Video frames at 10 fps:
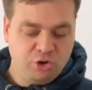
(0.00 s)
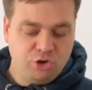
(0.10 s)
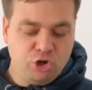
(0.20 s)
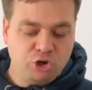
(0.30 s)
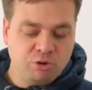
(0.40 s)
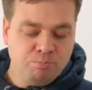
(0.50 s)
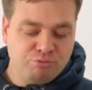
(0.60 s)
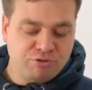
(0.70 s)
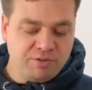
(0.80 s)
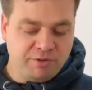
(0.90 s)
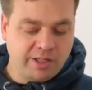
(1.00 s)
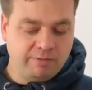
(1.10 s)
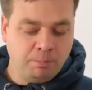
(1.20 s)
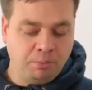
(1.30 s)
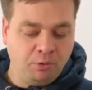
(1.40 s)
You can preview
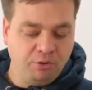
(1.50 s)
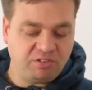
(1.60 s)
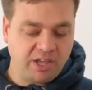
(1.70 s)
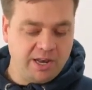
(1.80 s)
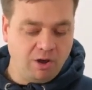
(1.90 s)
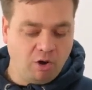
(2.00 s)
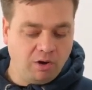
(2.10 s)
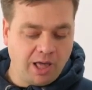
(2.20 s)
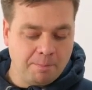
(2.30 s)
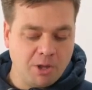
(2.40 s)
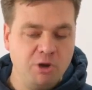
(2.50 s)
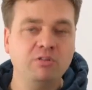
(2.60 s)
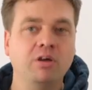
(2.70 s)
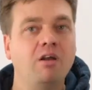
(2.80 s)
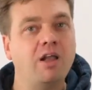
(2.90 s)
that report in online
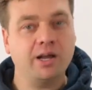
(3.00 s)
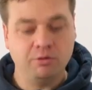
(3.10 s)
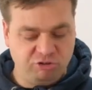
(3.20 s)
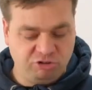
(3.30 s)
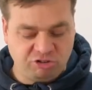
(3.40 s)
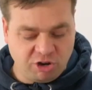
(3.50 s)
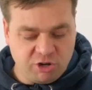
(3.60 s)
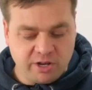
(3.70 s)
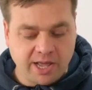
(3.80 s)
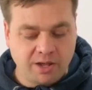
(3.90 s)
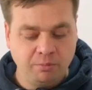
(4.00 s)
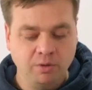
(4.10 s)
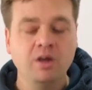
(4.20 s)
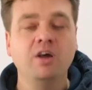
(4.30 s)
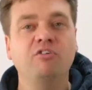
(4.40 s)
mode, like I'm just showing you now.
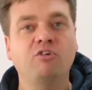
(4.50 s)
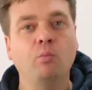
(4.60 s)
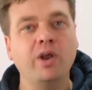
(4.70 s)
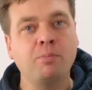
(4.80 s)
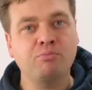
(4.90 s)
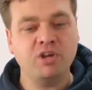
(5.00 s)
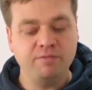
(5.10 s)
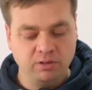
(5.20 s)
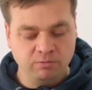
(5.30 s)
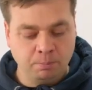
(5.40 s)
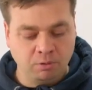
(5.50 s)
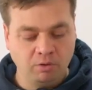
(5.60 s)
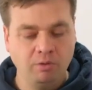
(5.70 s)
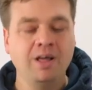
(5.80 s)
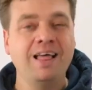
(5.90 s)
So when I preview the
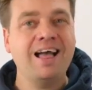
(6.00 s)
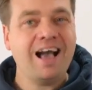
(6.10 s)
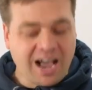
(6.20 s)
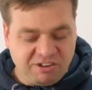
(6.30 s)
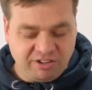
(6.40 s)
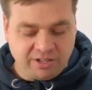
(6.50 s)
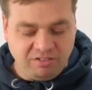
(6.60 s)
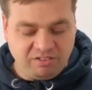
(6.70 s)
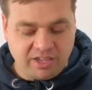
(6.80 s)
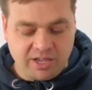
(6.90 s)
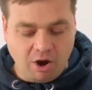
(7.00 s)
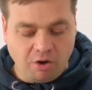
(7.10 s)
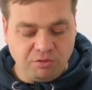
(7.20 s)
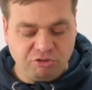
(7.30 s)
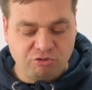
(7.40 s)
report, as you can see
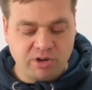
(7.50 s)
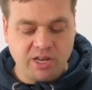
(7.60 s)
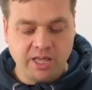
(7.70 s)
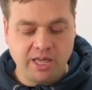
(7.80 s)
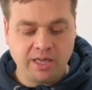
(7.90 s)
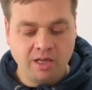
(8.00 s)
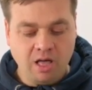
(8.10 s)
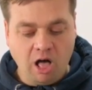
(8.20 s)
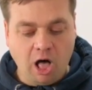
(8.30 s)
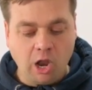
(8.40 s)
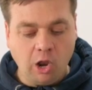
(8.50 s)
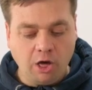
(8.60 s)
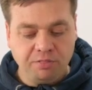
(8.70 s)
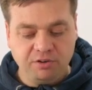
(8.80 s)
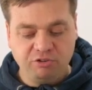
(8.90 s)
on the screen here, a
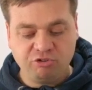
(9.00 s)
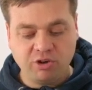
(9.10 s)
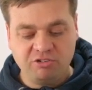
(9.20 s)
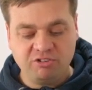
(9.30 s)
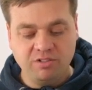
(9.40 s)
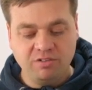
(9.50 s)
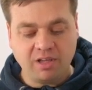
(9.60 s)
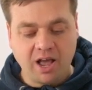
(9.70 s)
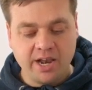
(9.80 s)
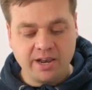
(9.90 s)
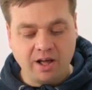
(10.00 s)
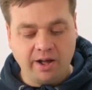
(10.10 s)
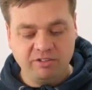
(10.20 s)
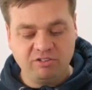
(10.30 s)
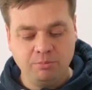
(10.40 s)
lot of the descriptions and
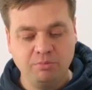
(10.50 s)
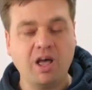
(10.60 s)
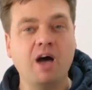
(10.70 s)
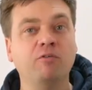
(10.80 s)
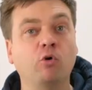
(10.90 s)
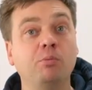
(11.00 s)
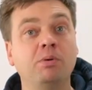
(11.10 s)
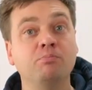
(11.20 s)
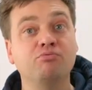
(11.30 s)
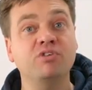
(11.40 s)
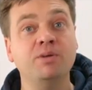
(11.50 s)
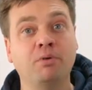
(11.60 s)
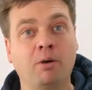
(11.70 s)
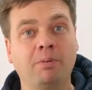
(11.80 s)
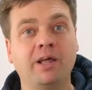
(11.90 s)
items have already been
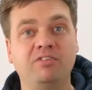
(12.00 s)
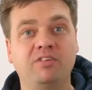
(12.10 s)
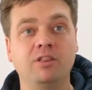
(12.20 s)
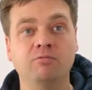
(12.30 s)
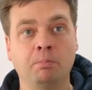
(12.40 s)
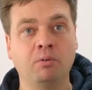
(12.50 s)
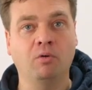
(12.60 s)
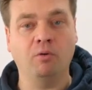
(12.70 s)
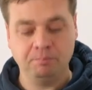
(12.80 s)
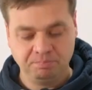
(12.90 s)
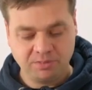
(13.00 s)
pre-populated in the report.